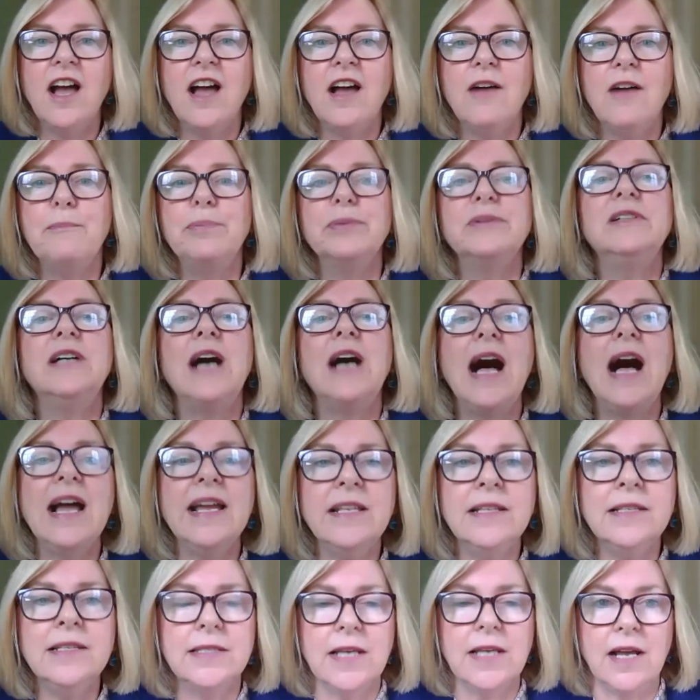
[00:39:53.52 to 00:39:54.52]

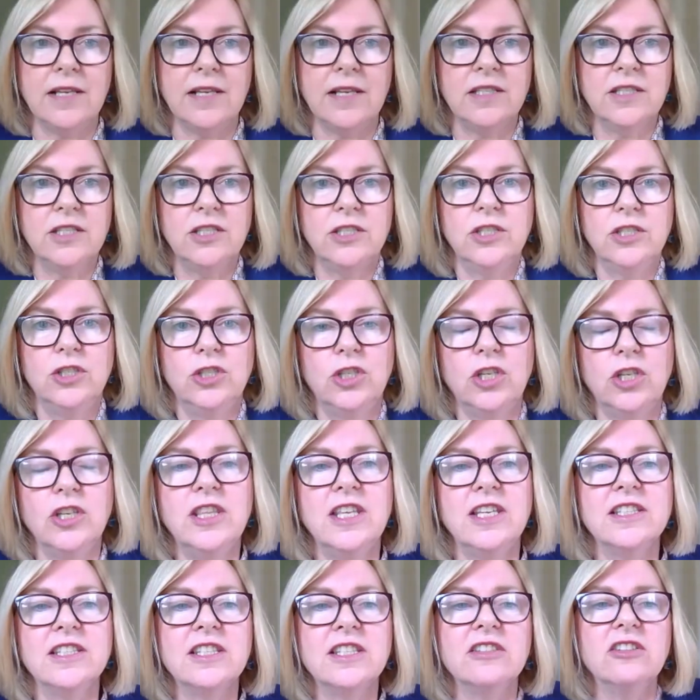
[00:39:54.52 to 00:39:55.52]
blinds us to
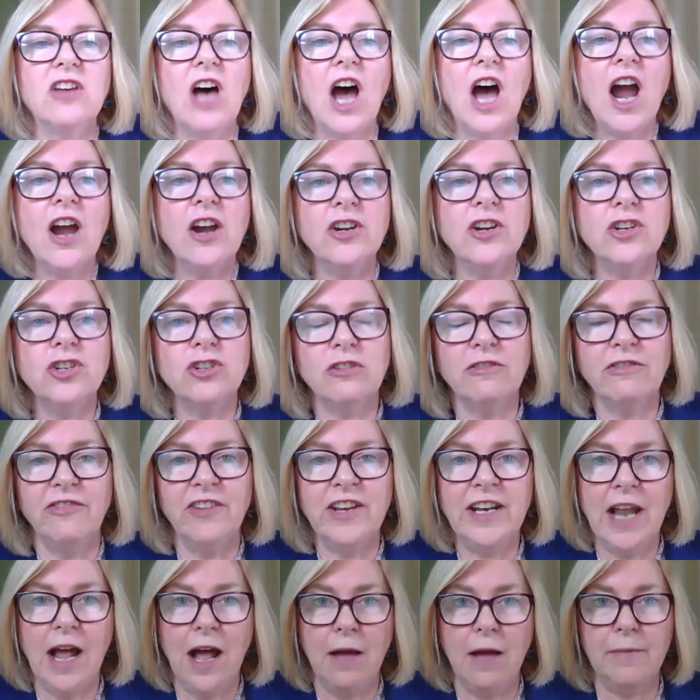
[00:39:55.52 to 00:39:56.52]
this larger
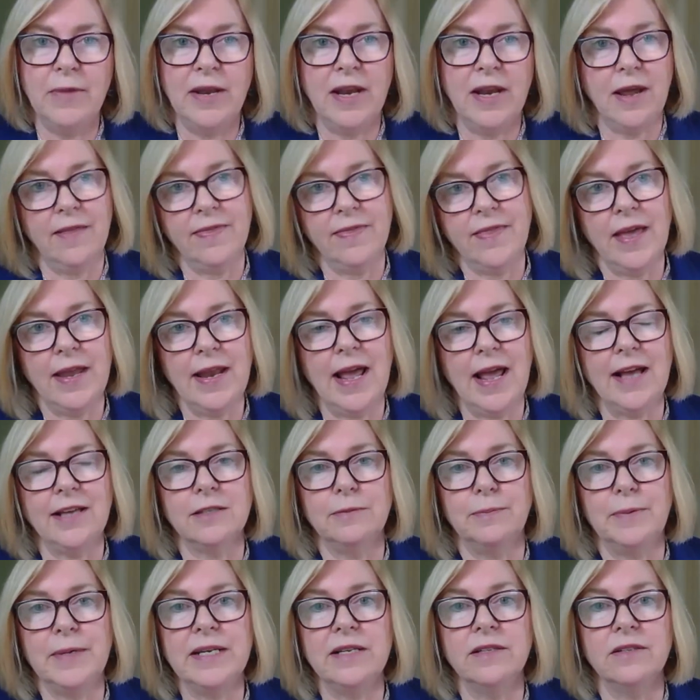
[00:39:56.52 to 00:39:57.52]
phenomenon that has
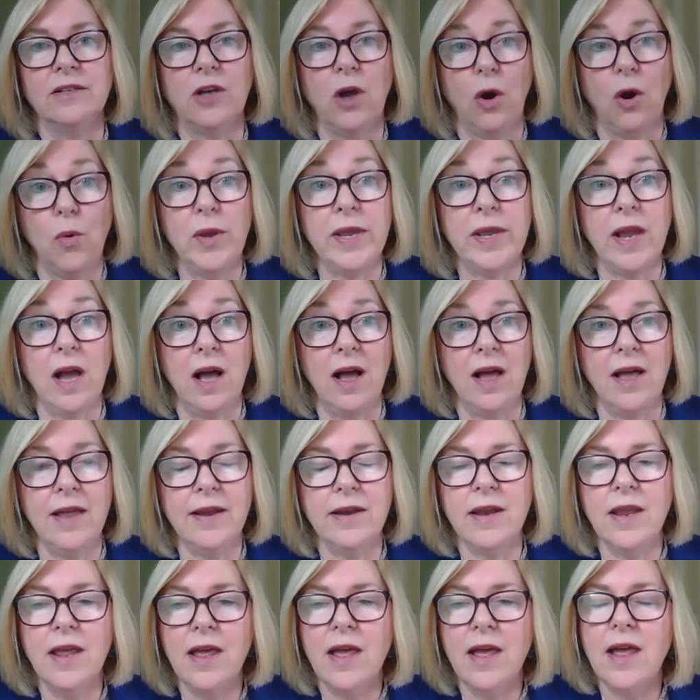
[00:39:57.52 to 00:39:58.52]
been going
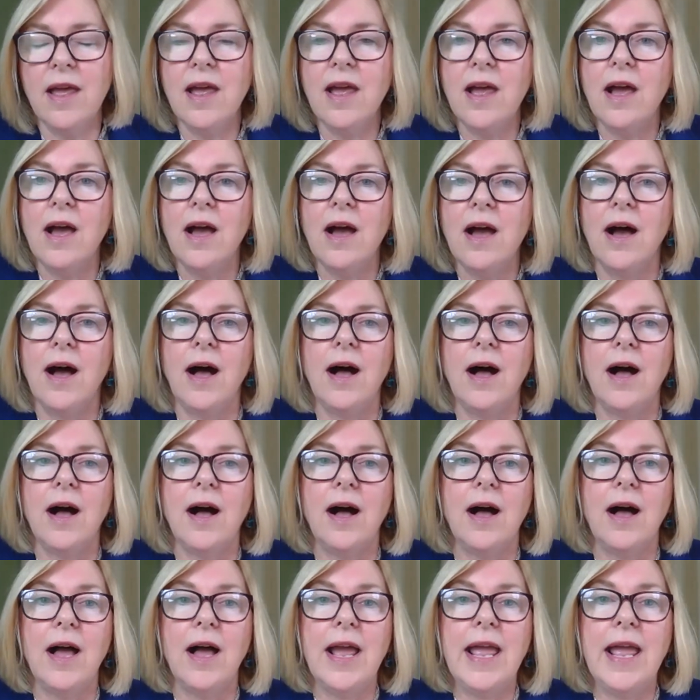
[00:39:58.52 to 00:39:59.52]
on
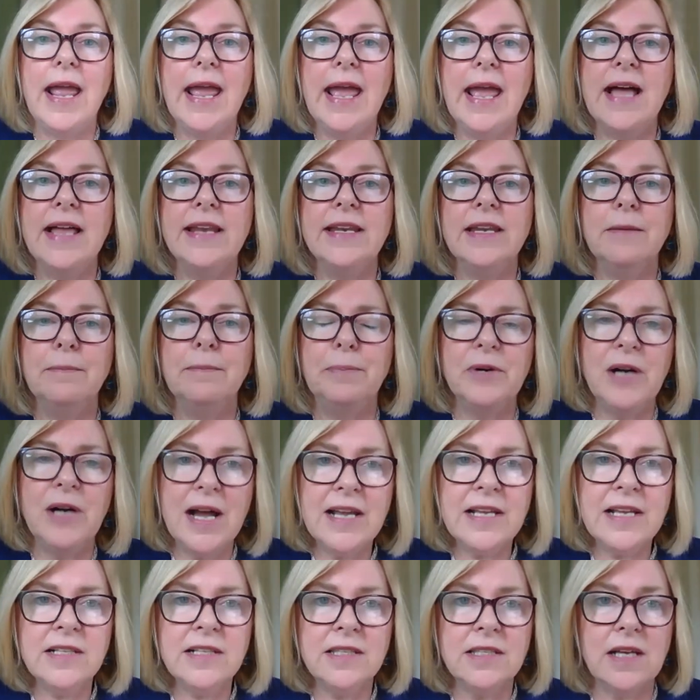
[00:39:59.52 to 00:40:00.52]
uh, and it
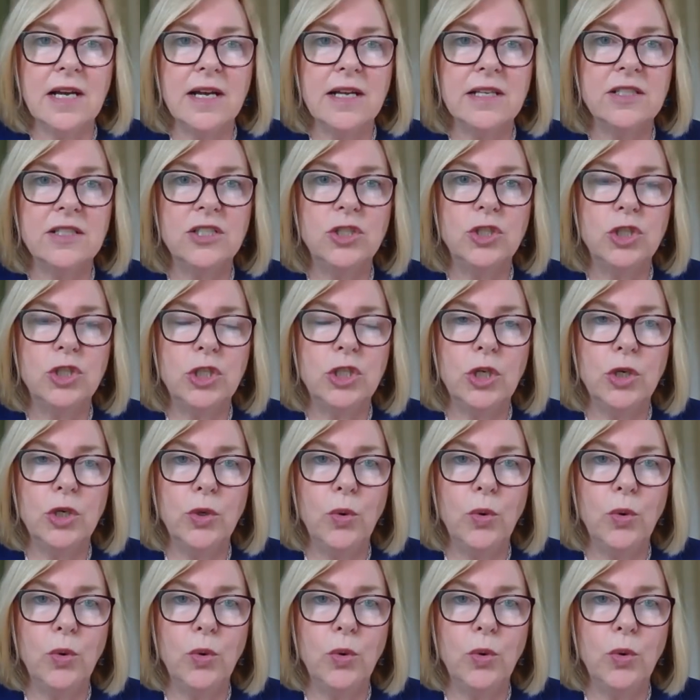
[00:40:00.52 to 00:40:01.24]
blinds us to